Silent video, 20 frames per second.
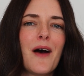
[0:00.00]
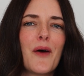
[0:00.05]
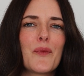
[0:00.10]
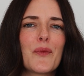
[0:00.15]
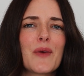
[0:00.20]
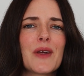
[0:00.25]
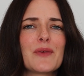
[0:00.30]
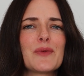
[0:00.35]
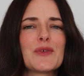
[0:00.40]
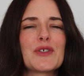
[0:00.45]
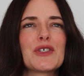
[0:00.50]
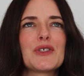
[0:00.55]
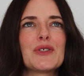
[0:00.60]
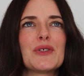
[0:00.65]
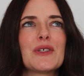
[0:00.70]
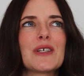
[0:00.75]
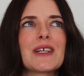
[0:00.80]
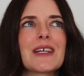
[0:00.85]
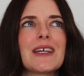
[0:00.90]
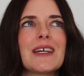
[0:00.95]
we were
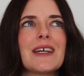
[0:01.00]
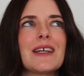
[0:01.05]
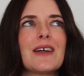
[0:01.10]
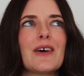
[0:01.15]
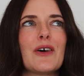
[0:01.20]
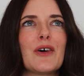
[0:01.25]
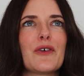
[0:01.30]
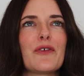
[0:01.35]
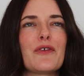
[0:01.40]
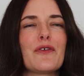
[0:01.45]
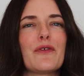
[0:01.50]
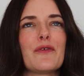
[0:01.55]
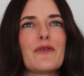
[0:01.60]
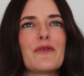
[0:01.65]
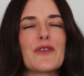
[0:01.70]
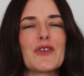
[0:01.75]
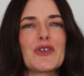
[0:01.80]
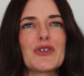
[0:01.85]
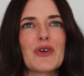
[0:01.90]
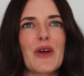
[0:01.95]
shooting it off
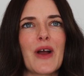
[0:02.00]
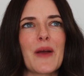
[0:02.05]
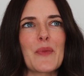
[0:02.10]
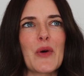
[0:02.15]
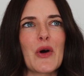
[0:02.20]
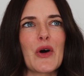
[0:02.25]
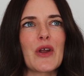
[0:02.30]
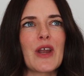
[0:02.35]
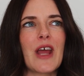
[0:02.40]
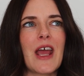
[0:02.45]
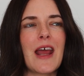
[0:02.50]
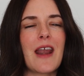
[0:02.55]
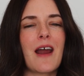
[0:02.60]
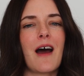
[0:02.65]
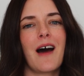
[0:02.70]
of the tripod and